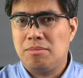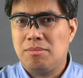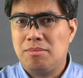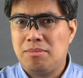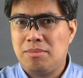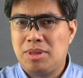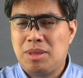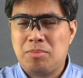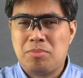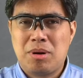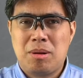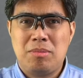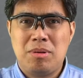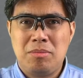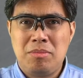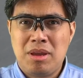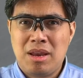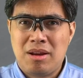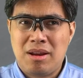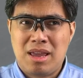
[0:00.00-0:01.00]
But the
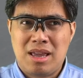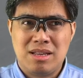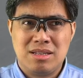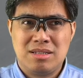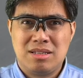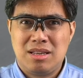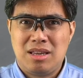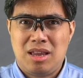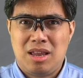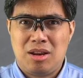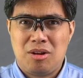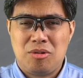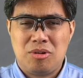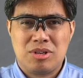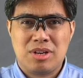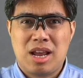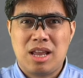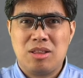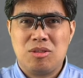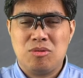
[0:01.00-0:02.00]
problem here is, you're
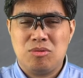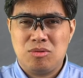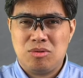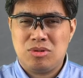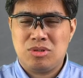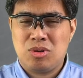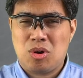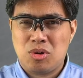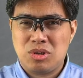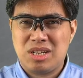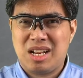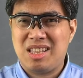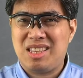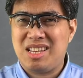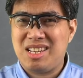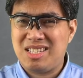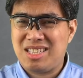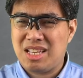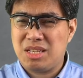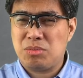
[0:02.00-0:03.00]
trying to social
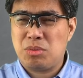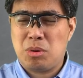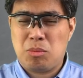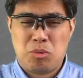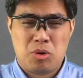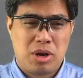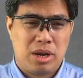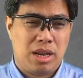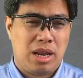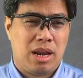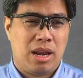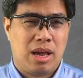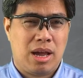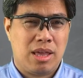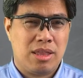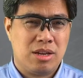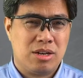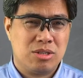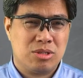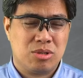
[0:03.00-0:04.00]
distance from one
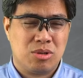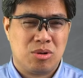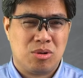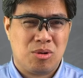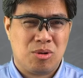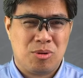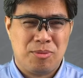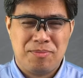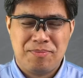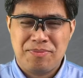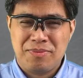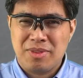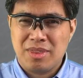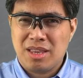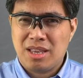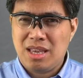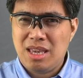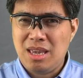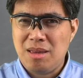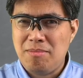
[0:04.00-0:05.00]
another, so
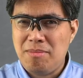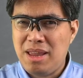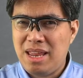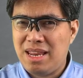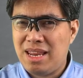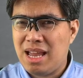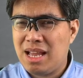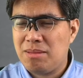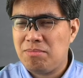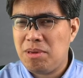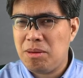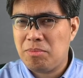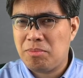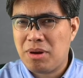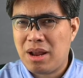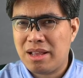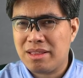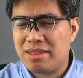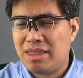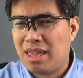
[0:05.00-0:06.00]
it may not be
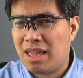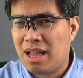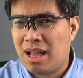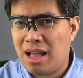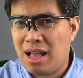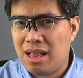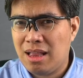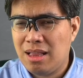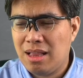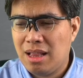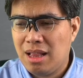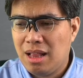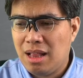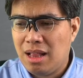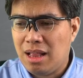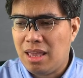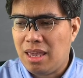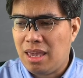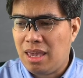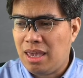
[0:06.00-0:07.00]
practical.
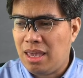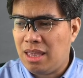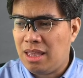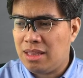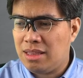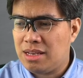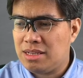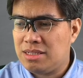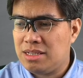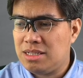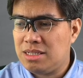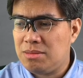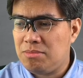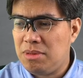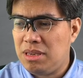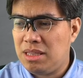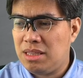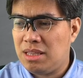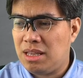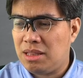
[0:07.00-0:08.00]
And does this
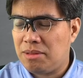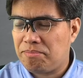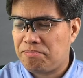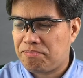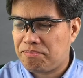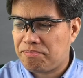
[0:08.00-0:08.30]
mean that